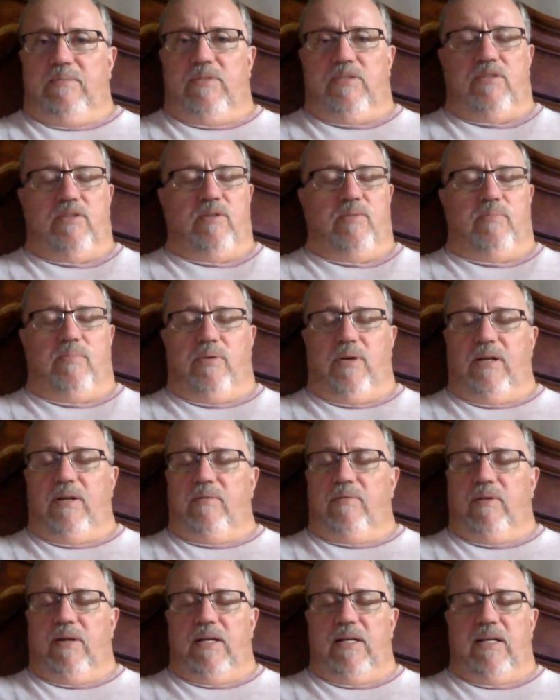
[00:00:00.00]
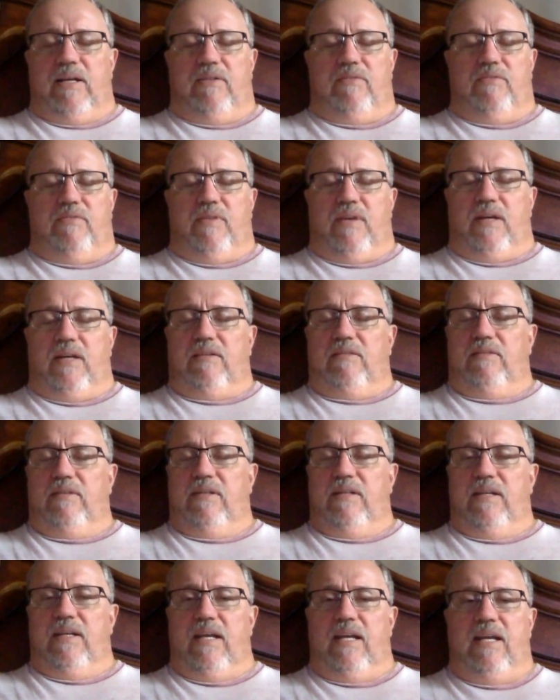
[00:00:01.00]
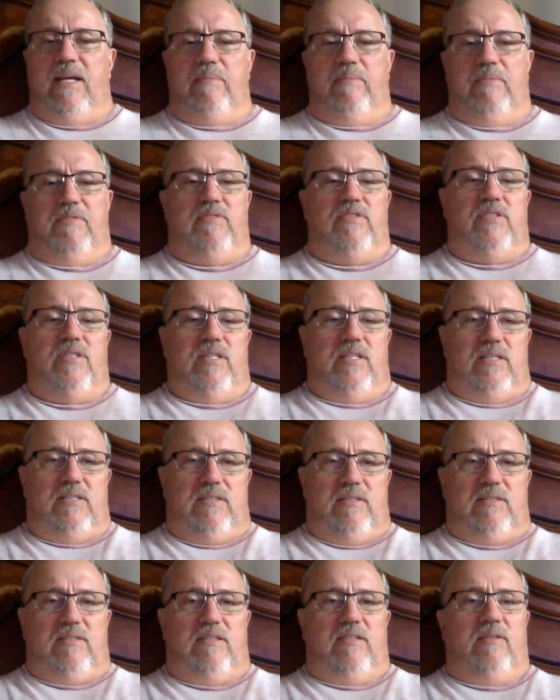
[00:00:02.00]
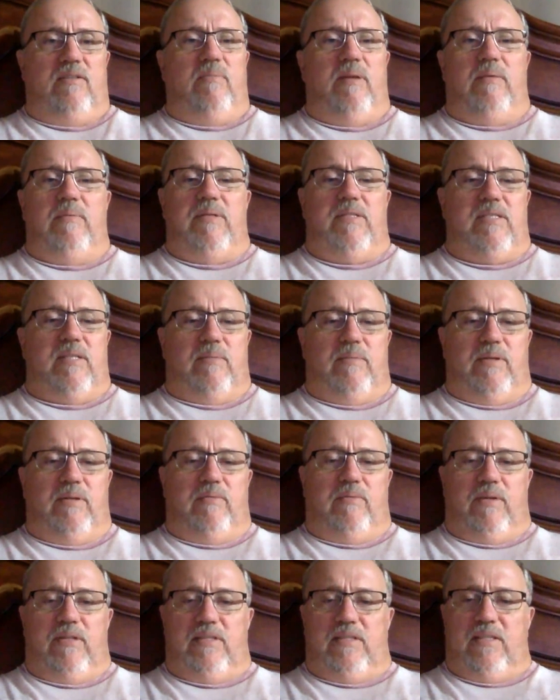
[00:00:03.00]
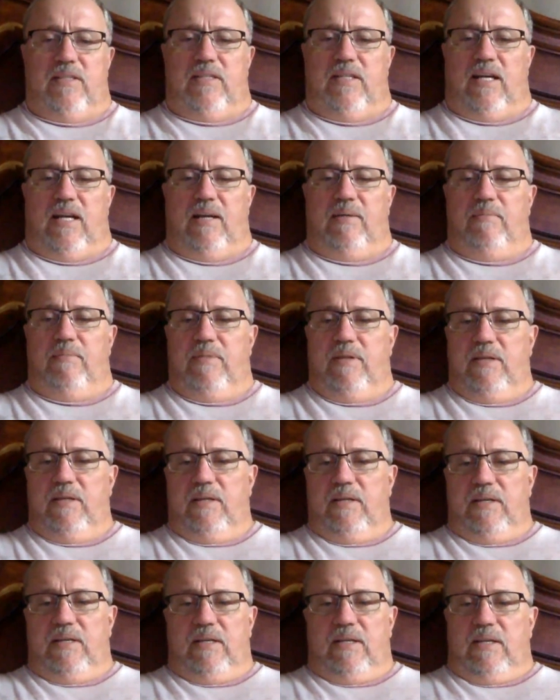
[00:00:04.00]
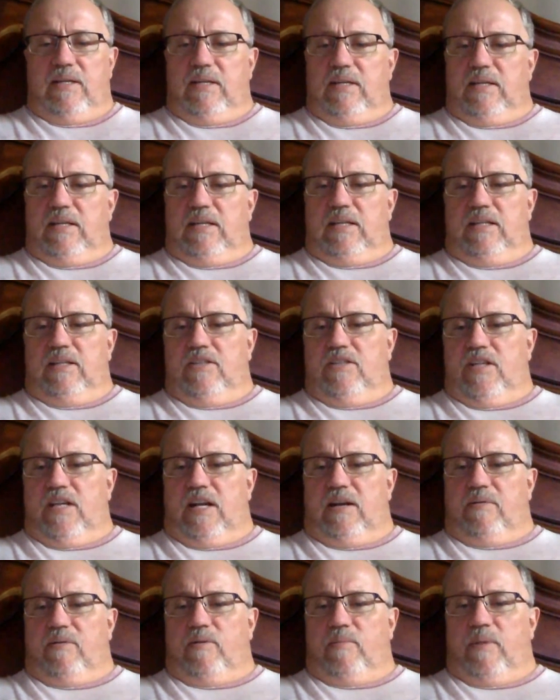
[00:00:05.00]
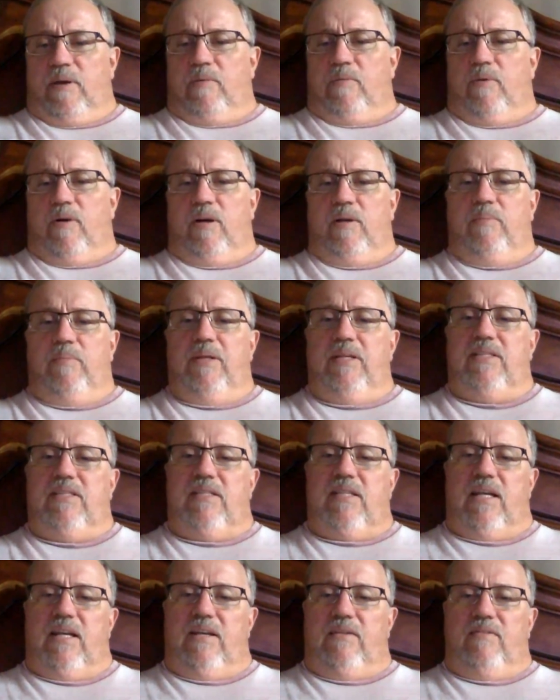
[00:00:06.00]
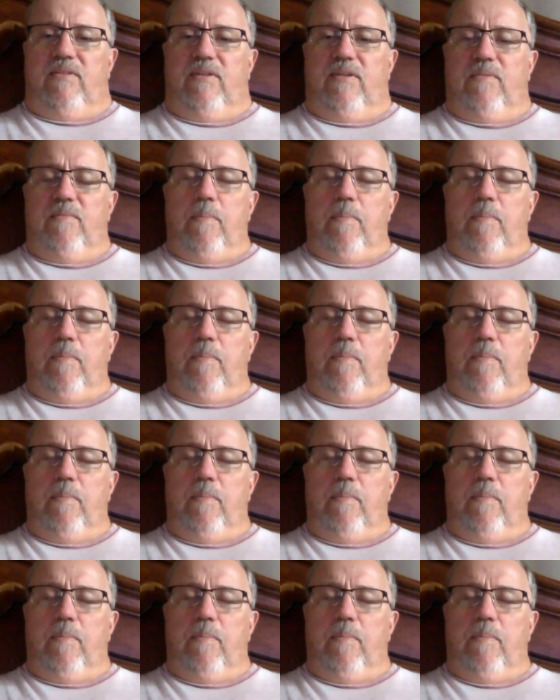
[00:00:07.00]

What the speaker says: I'm just going to pray it right now. Father, in the name of Jesus, and there may be someone that wants to type in the chat room, I want to be saved.